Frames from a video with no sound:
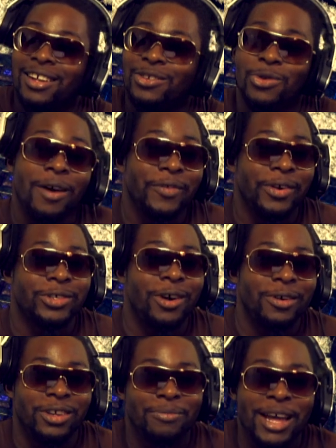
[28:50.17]
12 years
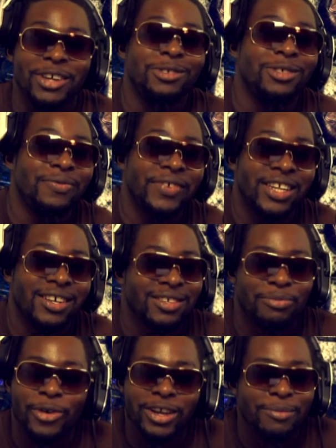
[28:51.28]
old and you make YouTube
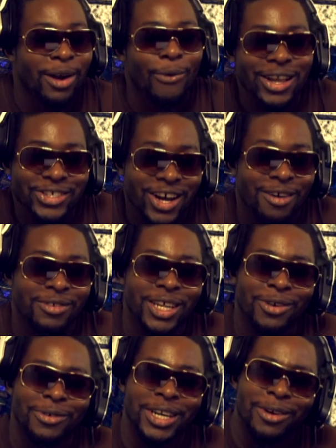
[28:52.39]
videos, boy, you better watch out.
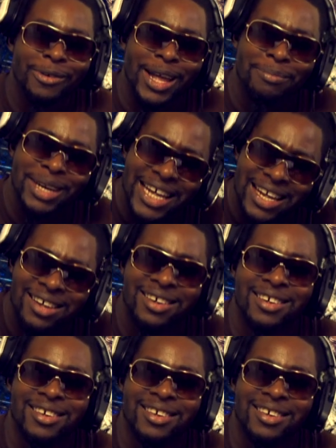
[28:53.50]
Little M. Lee,